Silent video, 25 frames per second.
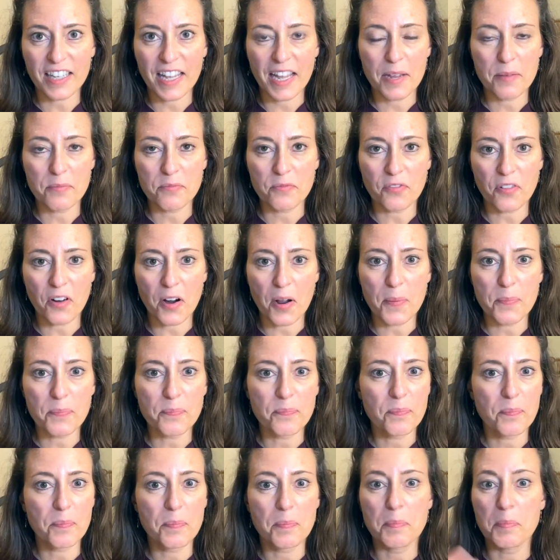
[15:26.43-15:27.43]
came
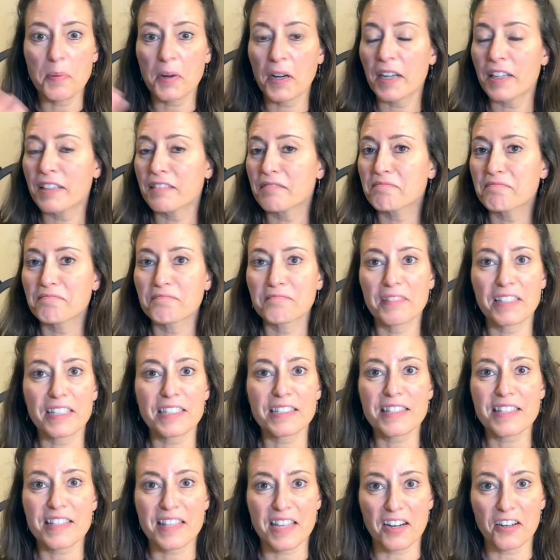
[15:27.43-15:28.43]
from, but
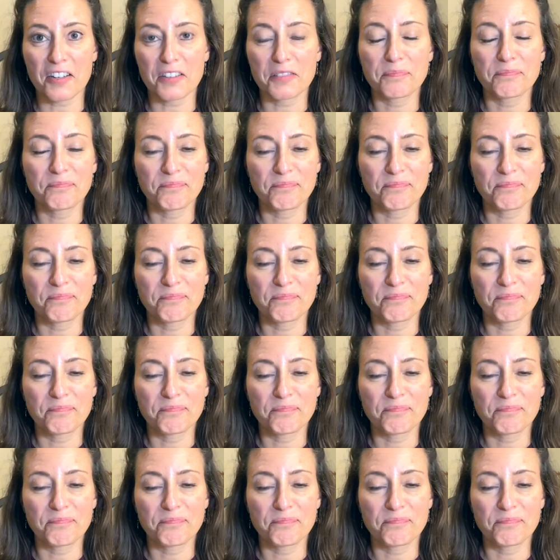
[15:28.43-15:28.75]
it's there.